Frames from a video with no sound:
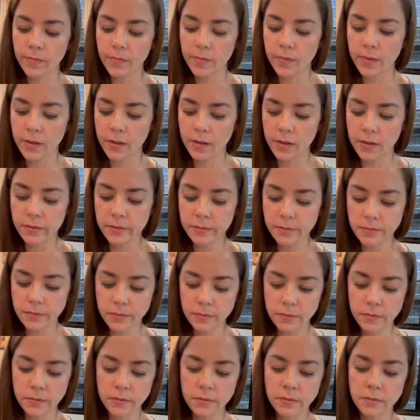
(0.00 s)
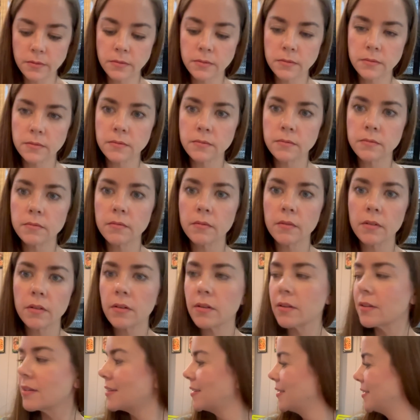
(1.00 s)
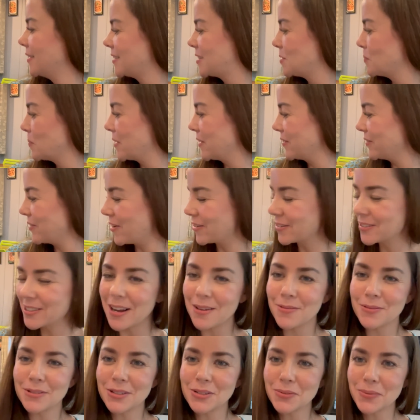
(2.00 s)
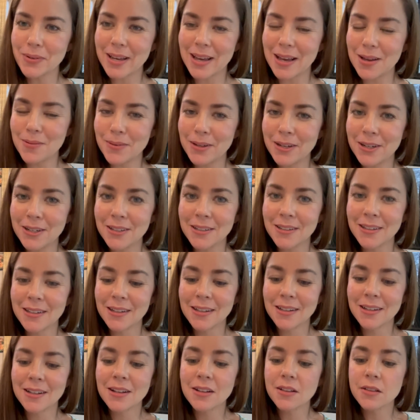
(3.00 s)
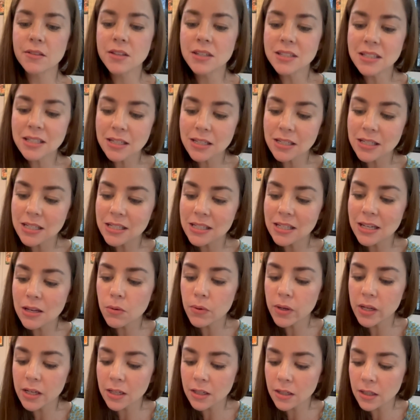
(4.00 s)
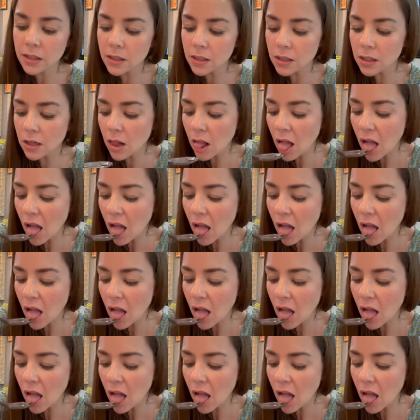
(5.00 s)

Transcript: Yeah, I'm here. it's been a long time since we came here. This is seaweed in here.